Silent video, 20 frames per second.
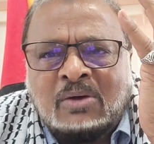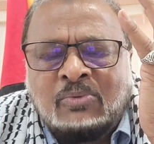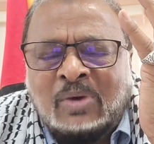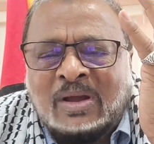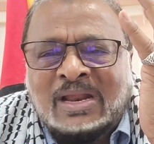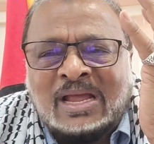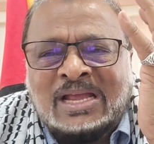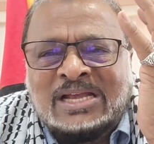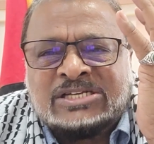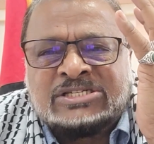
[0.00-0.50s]

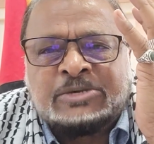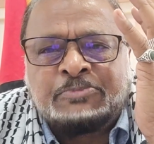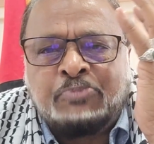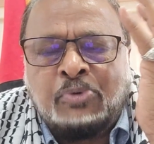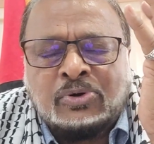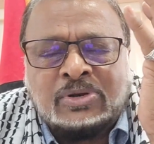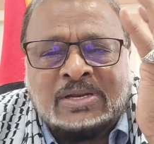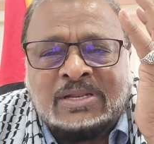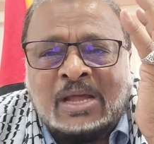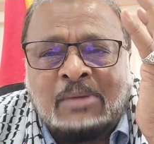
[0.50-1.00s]
whether he
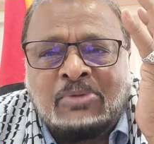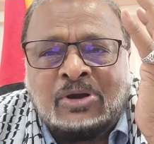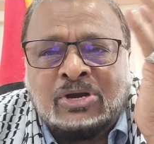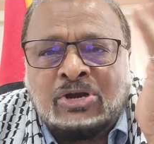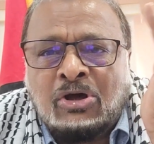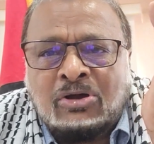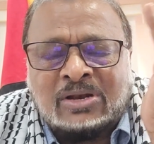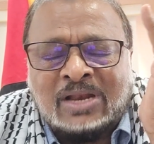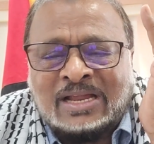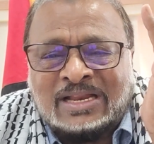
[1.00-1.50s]
supported them or
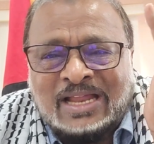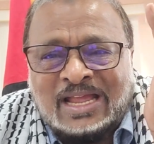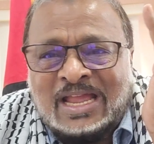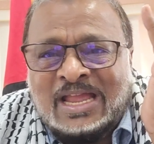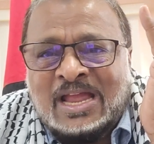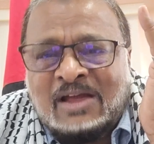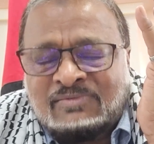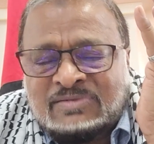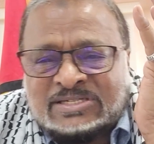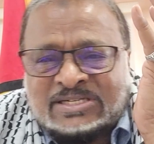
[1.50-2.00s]
not, like the
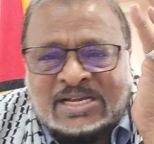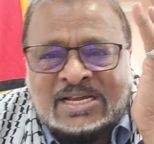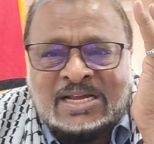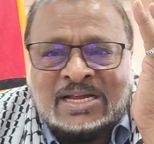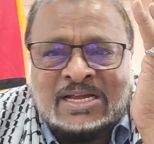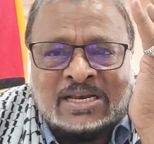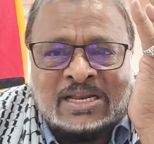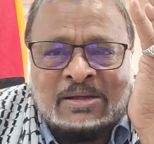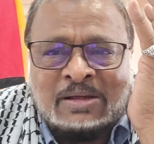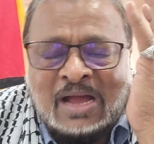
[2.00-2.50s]

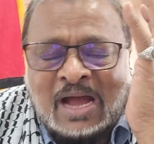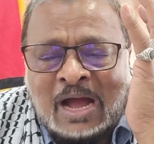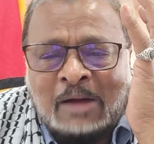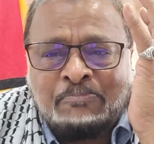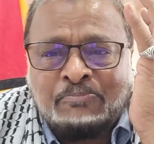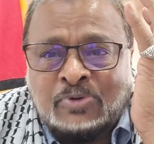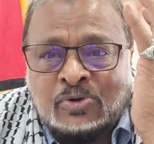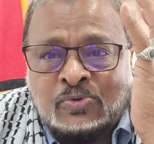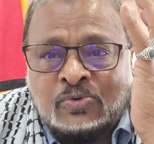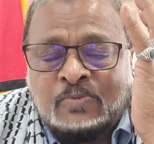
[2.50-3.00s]
EFC and the
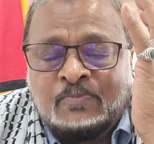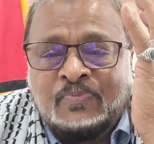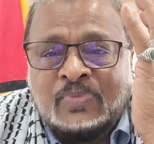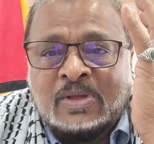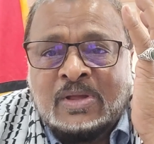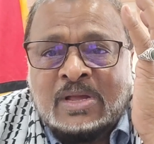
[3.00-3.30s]
APNU.